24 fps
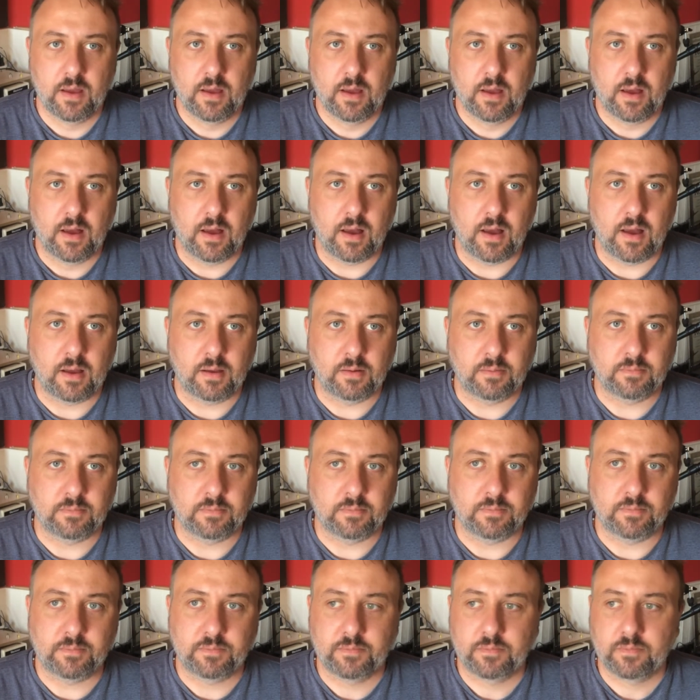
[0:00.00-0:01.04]

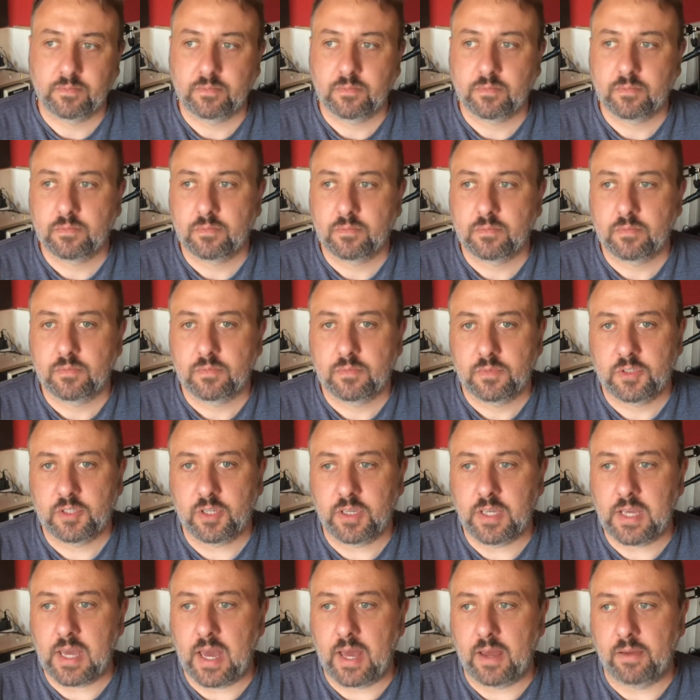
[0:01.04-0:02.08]
So
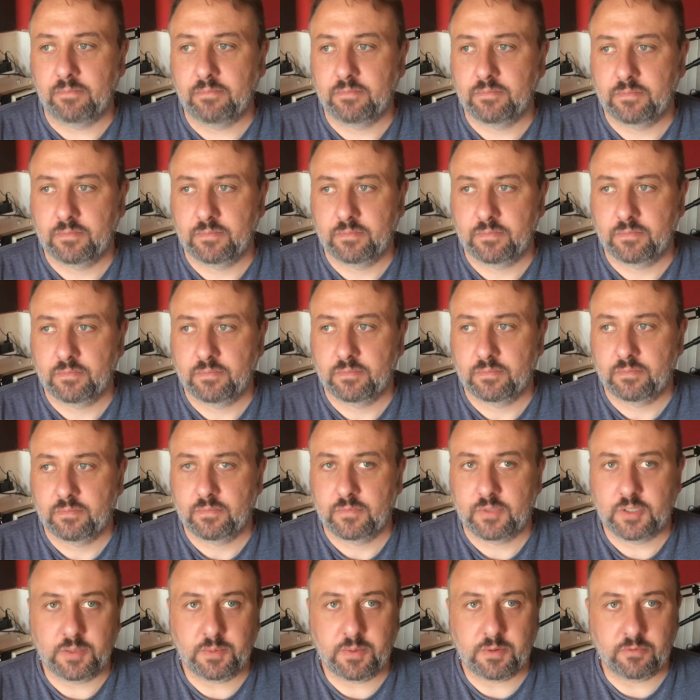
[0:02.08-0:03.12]
yeah,
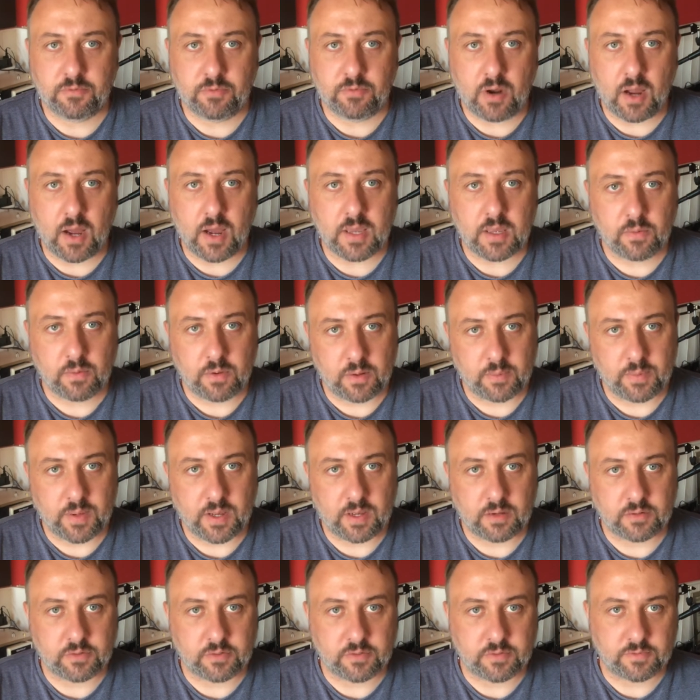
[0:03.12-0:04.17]
to do it right, you want about
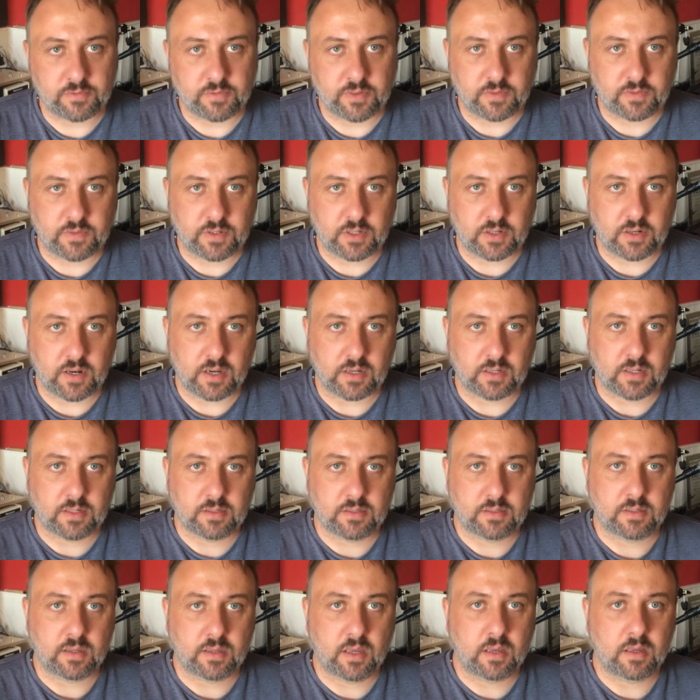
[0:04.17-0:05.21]
150 grand, I'd
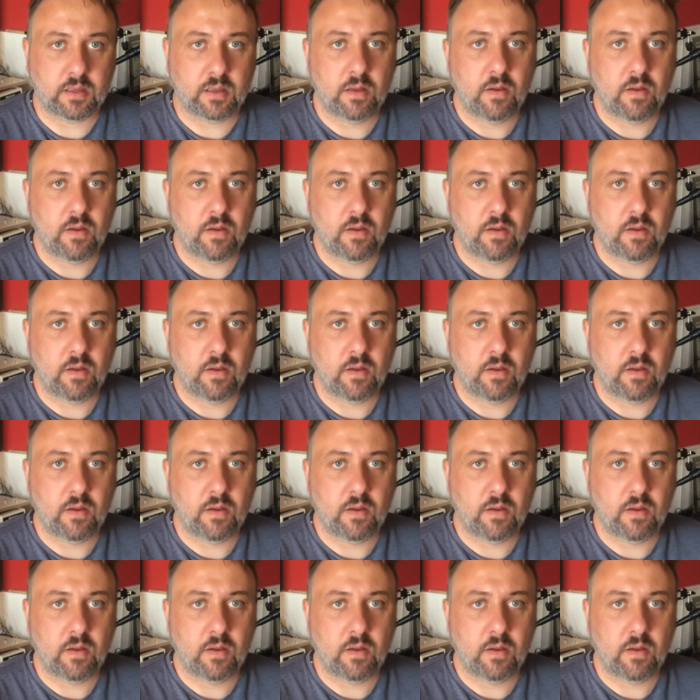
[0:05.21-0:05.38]
say.